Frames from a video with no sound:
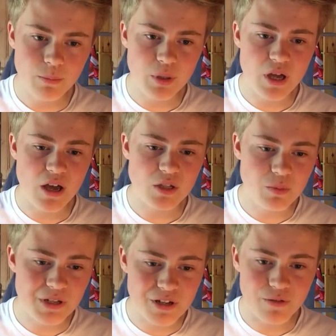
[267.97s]
But yeah,
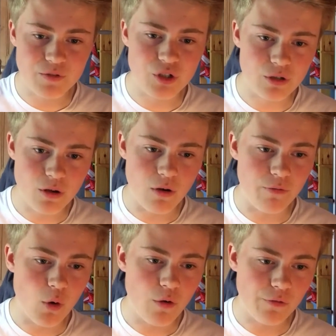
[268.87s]
speaking
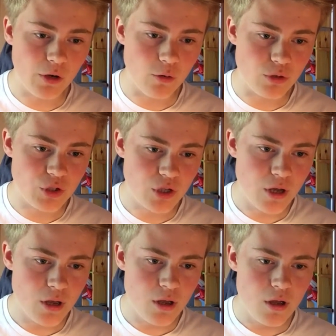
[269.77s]
of offloads,
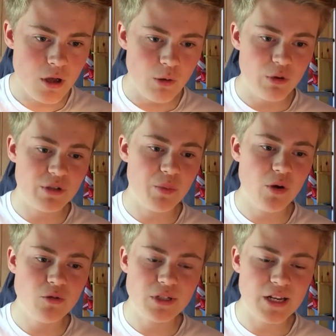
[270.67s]
we're
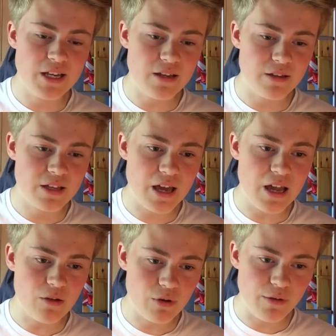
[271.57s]
supposedly
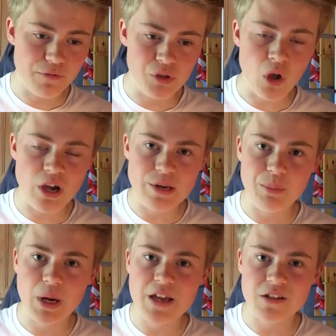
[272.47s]
getting rid of 9
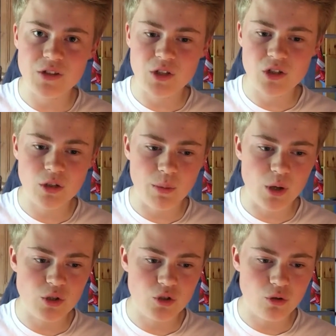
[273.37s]
players this
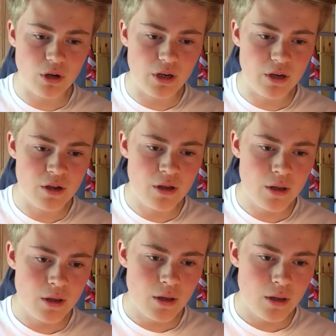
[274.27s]
summer to try
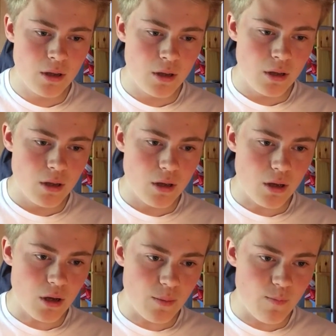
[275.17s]

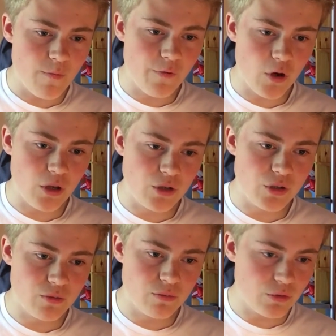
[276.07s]
and
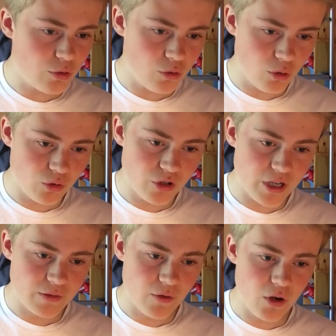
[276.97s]
fund new
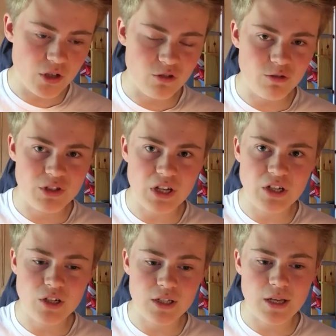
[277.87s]
contracts for Ozil and
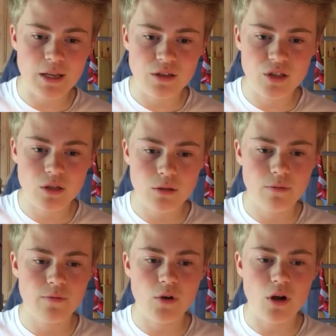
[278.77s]
Sanchez and
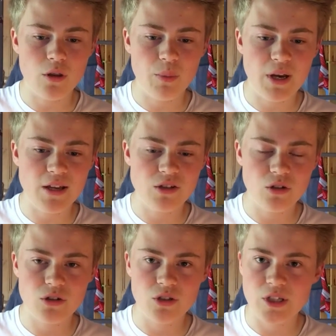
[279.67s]
for other players
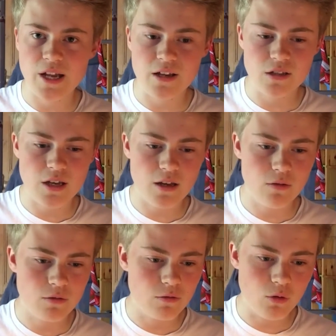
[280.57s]
such as Lacazette
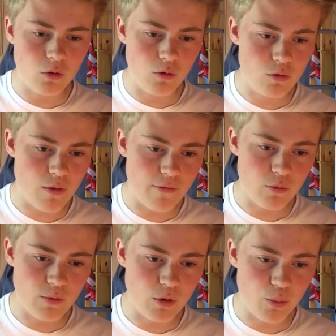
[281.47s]
or whoever
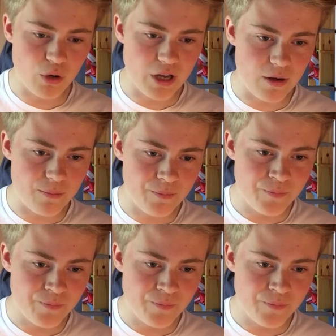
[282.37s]
we want to bring in.